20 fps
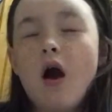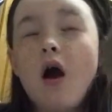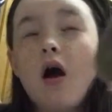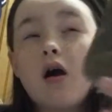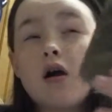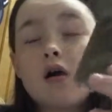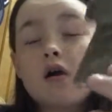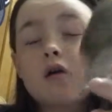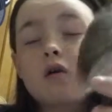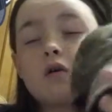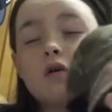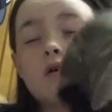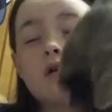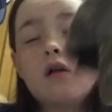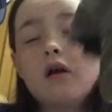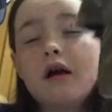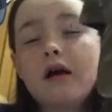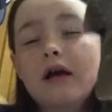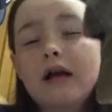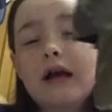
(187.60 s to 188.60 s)

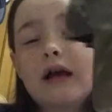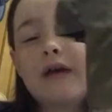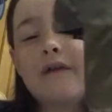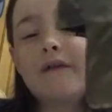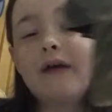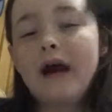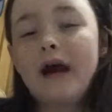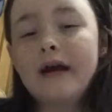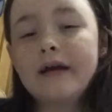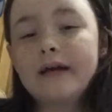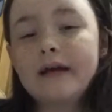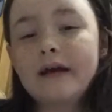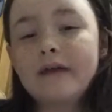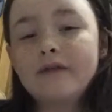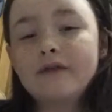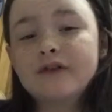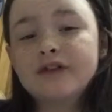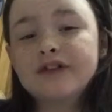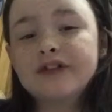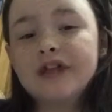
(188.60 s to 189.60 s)
uncle, and I've had it
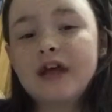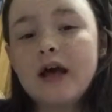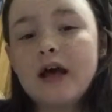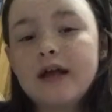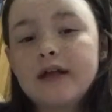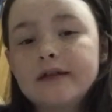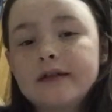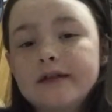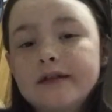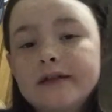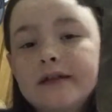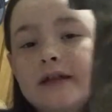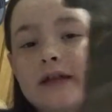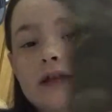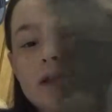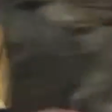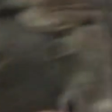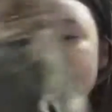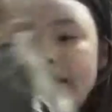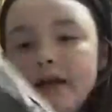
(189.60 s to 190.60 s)
ever since.
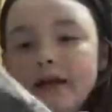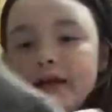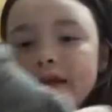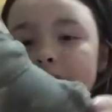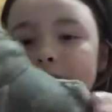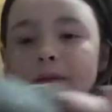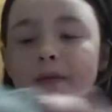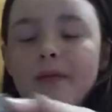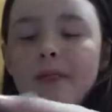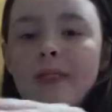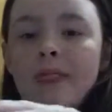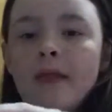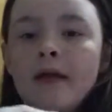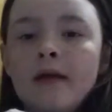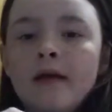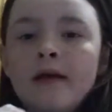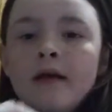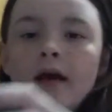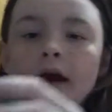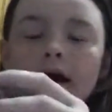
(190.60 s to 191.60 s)
And yeah,
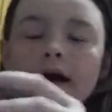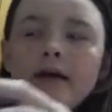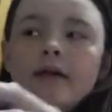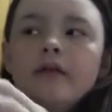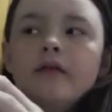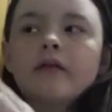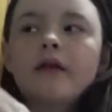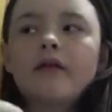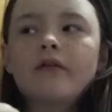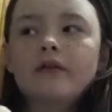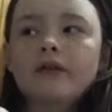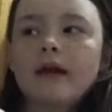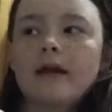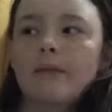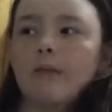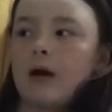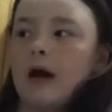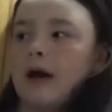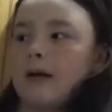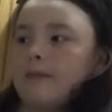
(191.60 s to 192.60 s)
I had another
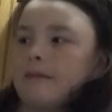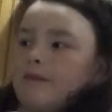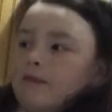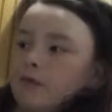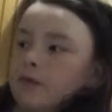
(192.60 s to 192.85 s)
camo hat